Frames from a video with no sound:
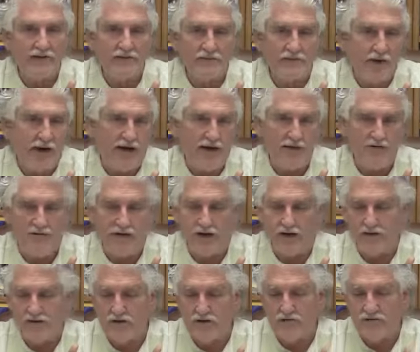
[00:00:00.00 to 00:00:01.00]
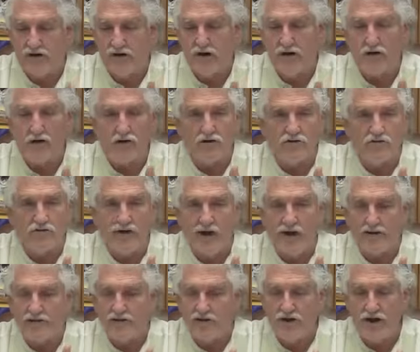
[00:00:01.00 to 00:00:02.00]
spider veins or varicose
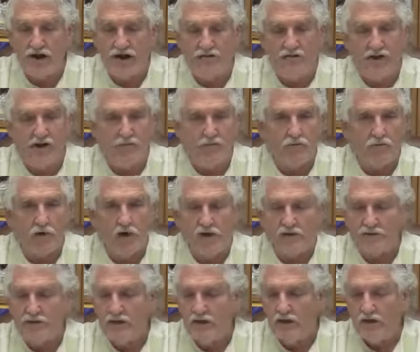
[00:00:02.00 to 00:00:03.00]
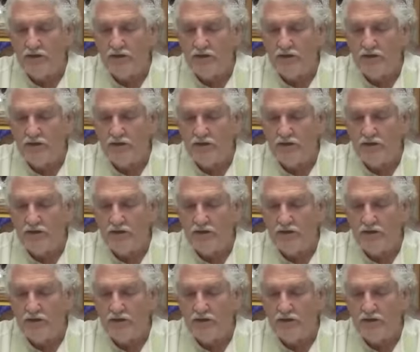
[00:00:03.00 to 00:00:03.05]
veins? Do you have hemorrhoids?